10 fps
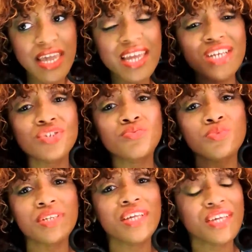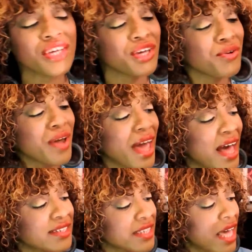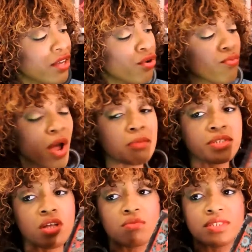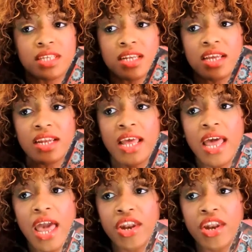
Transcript: And it's really cute. It has like little rhinestones in it